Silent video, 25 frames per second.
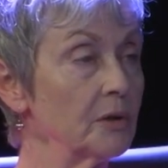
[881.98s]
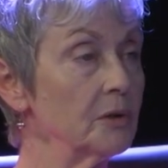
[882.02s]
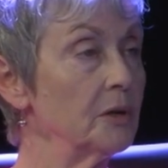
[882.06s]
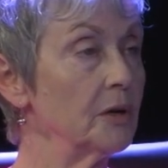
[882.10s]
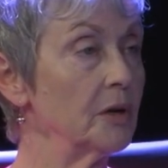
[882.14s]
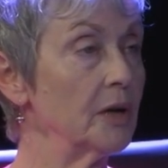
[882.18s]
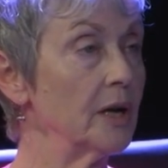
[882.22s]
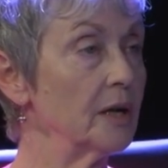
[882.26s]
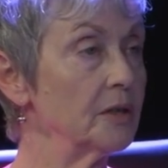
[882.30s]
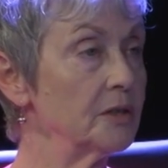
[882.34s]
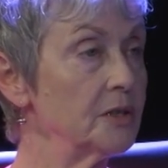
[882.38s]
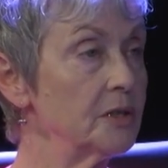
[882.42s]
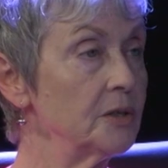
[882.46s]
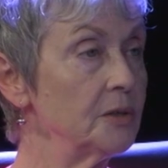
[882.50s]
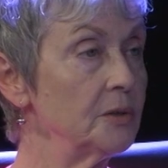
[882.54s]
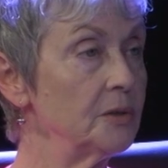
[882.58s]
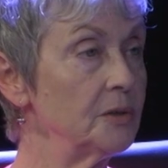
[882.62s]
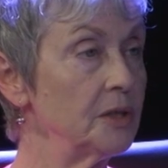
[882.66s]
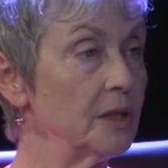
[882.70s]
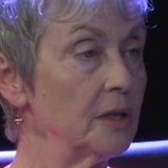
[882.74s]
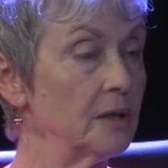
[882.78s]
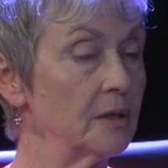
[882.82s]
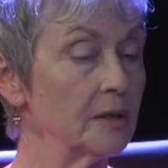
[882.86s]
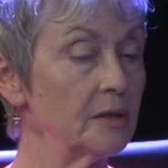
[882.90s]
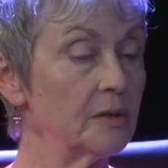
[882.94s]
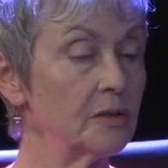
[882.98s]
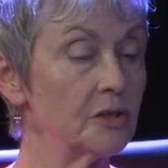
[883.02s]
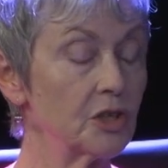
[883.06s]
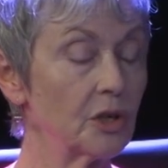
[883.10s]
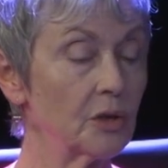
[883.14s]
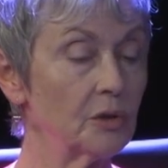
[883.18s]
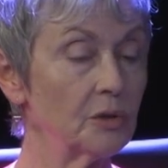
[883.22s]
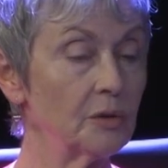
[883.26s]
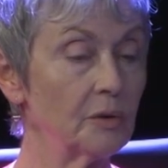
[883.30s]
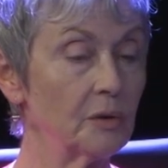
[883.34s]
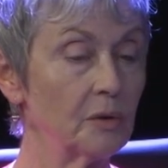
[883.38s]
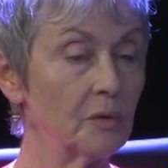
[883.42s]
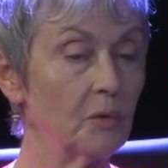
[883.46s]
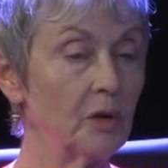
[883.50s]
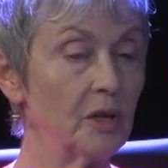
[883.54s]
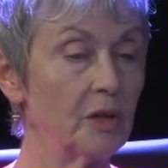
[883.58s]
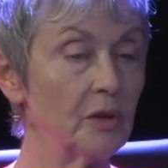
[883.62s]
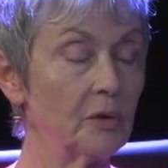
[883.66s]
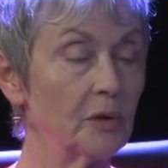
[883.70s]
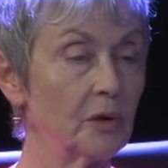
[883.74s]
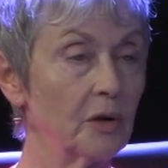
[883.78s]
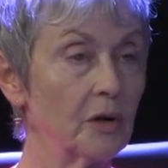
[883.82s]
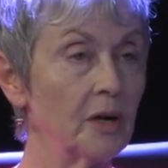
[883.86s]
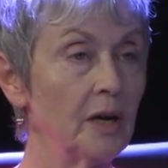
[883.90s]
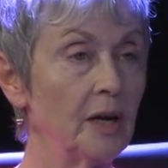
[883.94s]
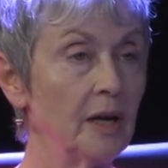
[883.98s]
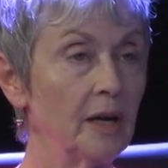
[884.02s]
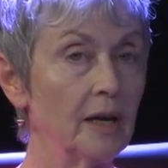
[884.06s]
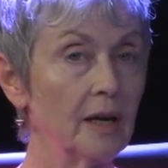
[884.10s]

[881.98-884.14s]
who had two young children with her